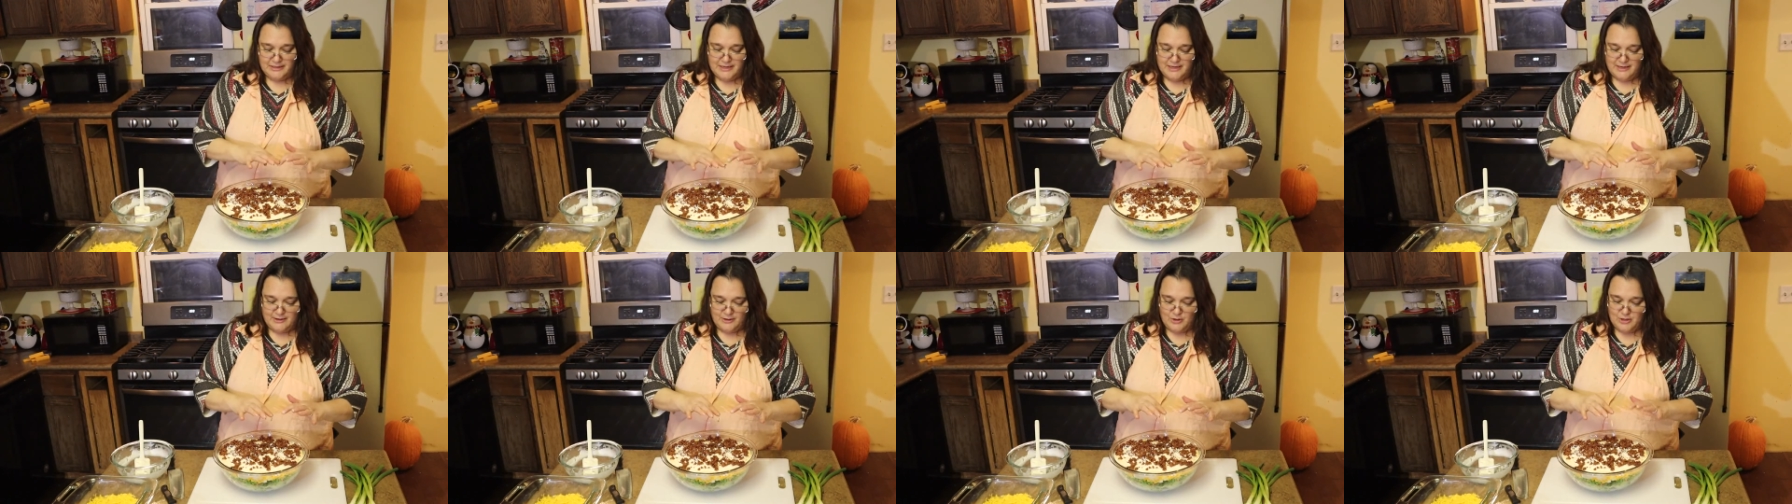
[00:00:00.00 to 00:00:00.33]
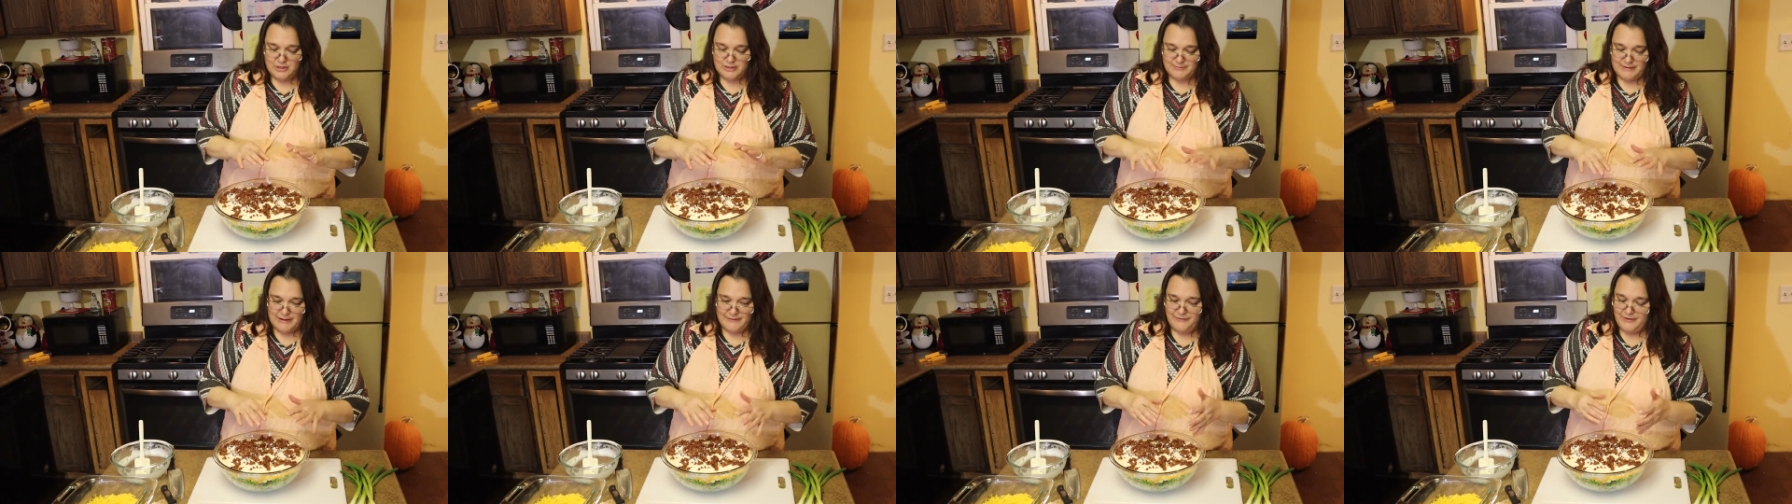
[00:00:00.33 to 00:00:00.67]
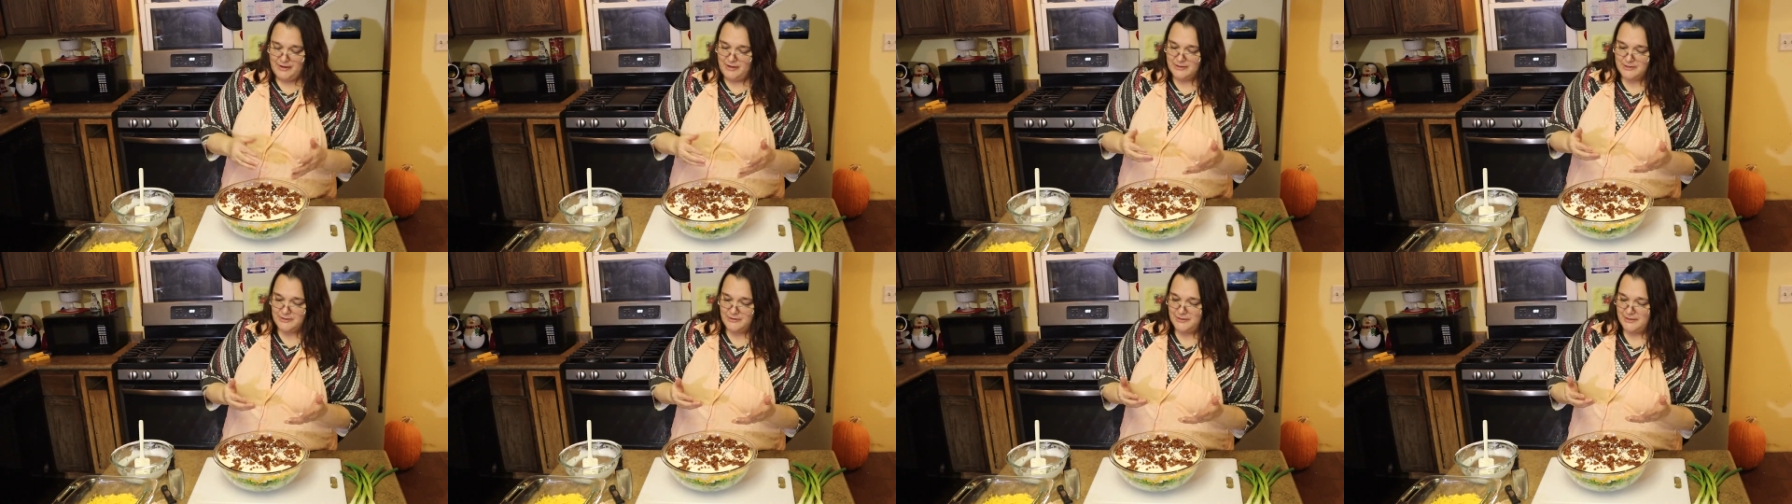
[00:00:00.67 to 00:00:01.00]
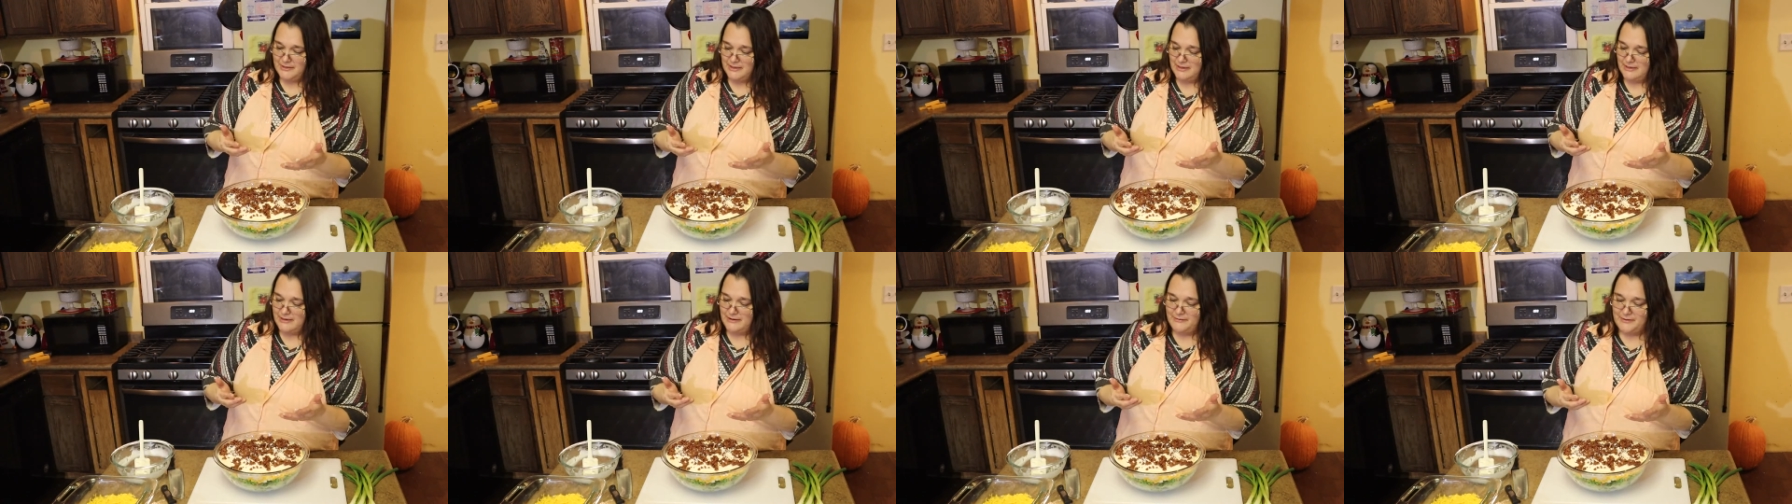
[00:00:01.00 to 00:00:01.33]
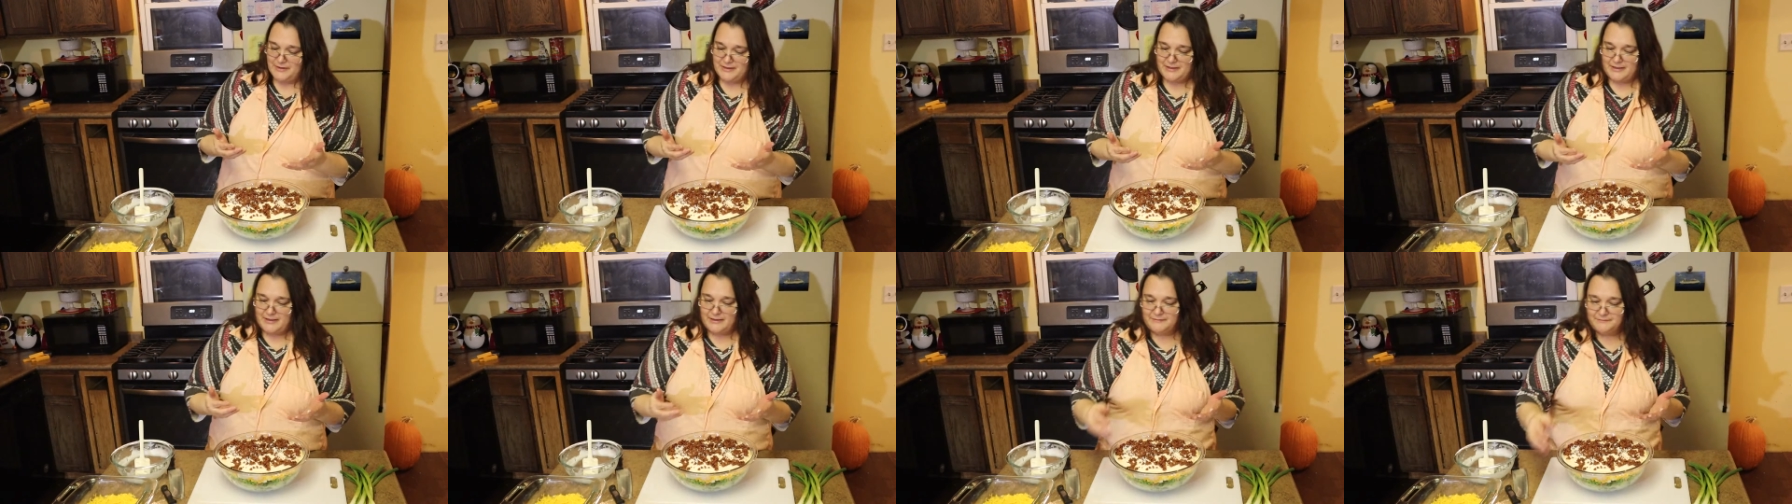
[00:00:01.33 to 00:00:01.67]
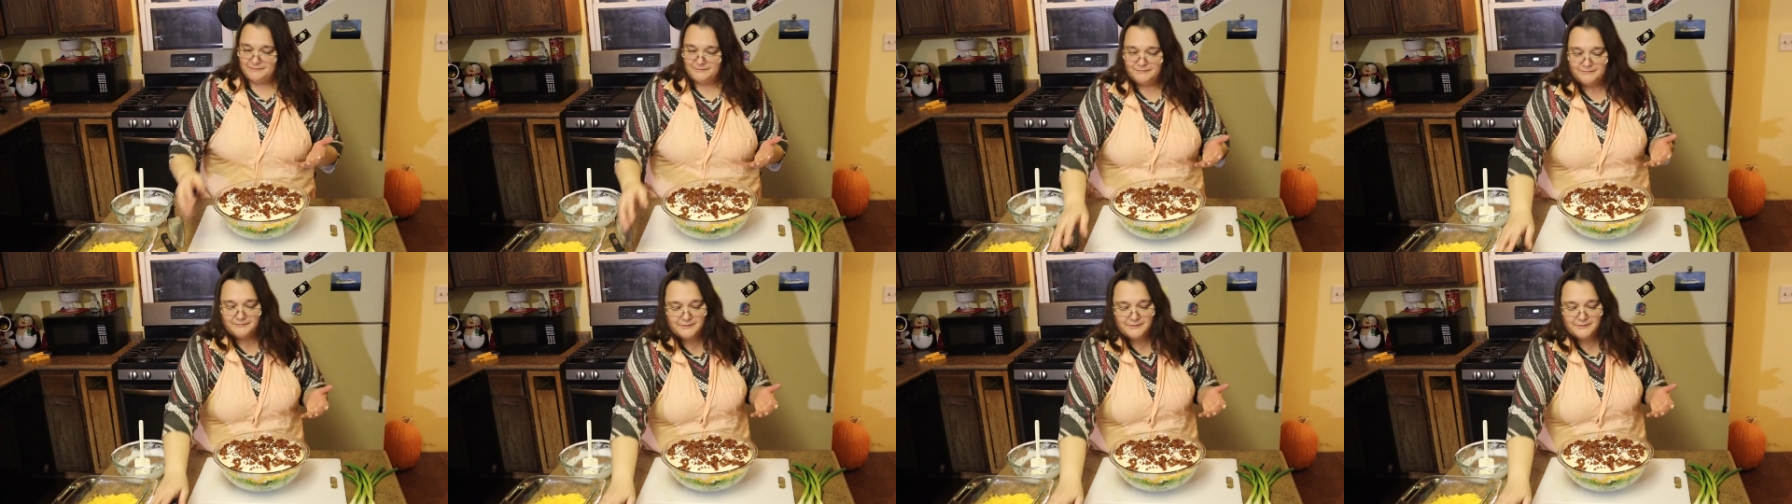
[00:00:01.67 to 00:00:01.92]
And of course my fingers are in it and everything.